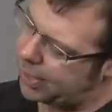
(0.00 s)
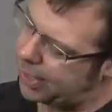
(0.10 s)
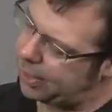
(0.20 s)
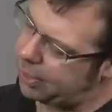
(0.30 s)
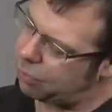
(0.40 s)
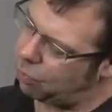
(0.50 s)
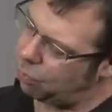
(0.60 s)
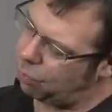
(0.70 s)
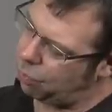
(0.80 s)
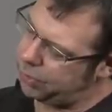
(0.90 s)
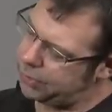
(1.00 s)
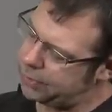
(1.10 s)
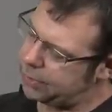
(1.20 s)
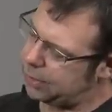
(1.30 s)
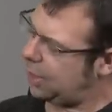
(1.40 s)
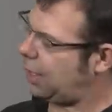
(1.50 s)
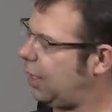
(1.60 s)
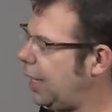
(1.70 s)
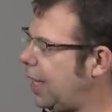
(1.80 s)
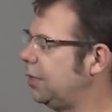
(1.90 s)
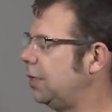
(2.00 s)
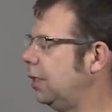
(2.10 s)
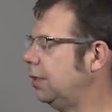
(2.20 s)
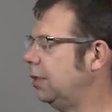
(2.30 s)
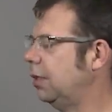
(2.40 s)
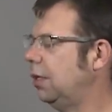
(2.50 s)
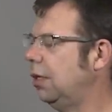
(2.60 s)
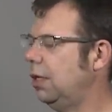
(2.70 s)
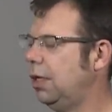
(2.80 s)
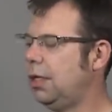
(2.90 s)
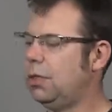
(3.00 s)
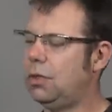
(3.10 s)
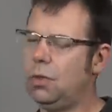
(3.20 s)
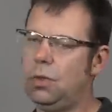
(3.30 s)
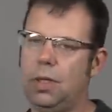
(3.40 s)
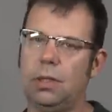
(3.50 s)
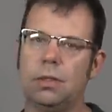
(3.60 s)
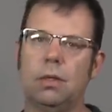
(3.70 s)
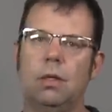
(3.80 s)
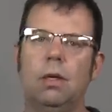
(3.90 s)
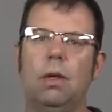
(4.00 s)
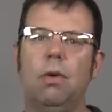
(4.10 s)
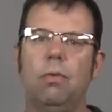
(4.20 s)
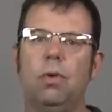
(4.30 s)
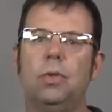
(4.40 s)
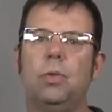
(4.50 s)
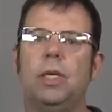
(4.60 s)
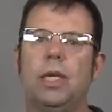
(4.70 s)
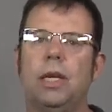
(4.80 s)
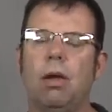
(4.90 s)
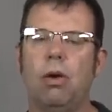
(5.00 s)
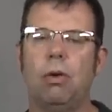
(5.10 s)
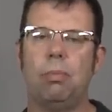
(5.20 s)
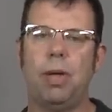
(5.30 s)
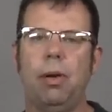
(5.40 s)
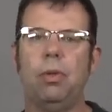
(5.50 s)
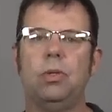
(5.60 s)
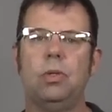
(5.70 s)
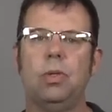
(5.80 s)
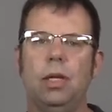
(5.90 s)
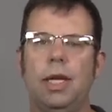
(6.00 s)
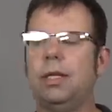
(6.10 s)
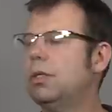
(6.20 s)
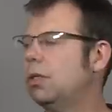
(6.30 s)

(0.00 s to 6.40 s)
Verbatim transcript: And what this allows us is two things. First, we get our power to the lens